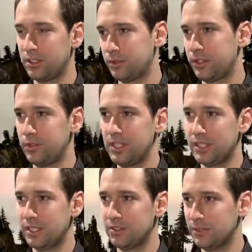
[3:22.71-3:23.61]

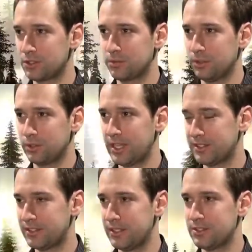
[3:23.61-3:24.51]
unique individual
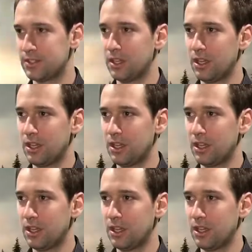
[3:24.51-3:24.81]
entities.